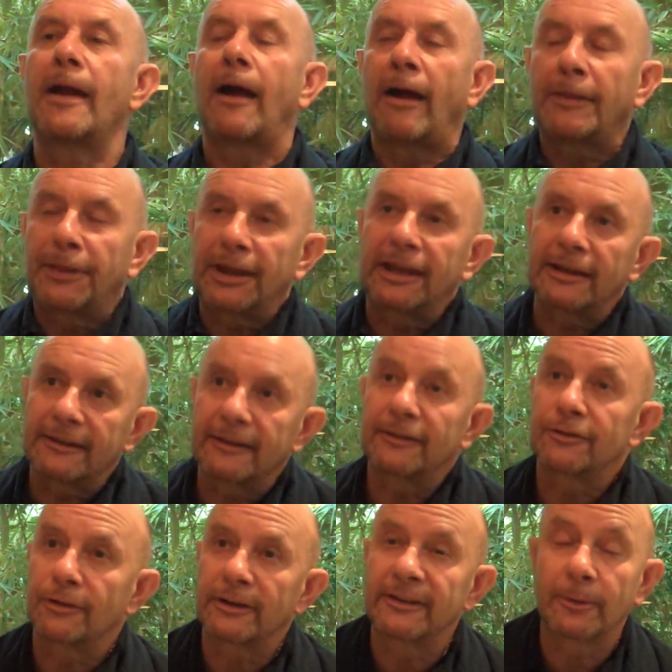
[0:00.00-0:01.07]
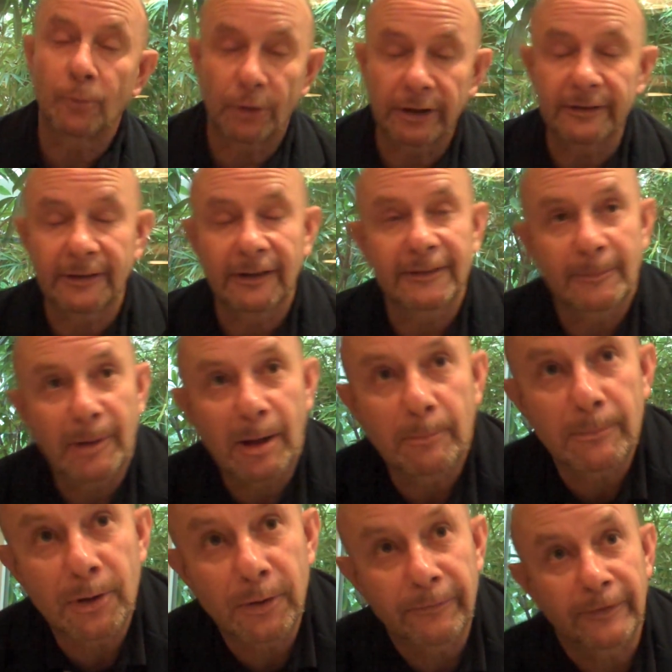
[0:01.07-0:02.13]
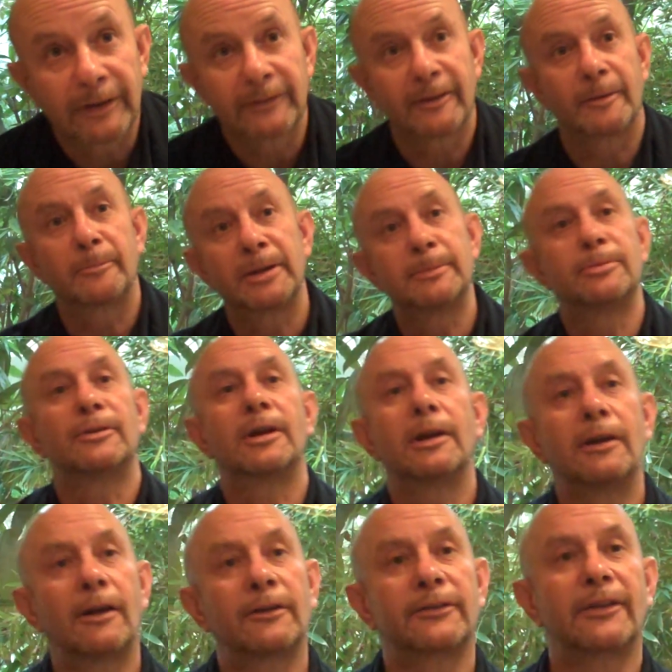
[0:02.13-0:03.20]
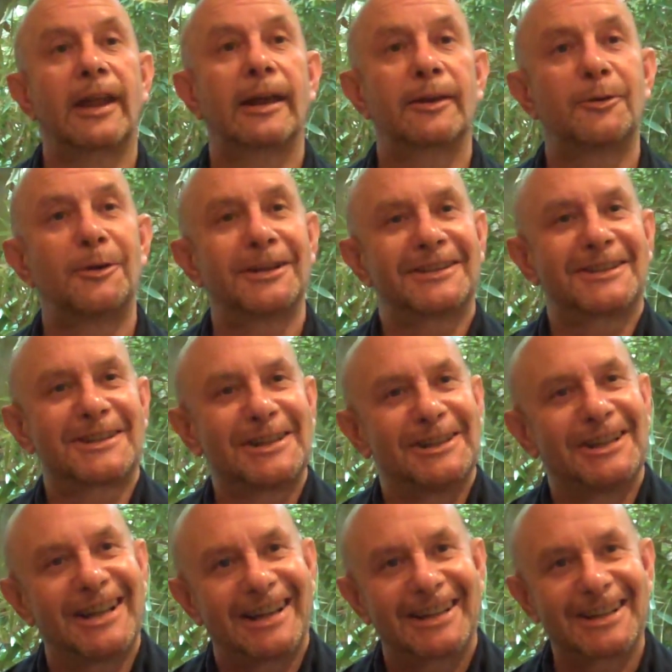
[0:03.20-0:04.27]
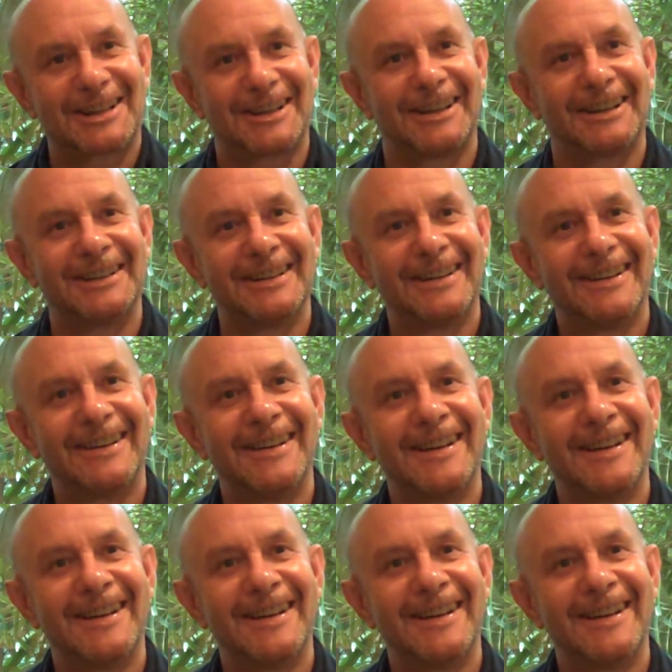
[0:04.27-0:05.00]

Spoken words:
I think it's interesting what it says about movies that people can ask that question, actually.